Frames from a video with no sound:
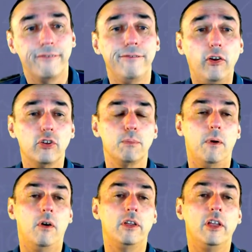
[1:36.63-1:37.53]
followed
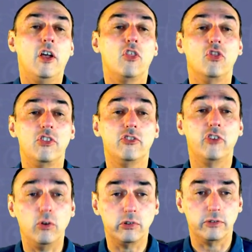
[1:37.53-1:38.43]
by the
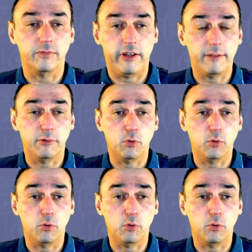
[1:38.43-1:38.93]
total variable,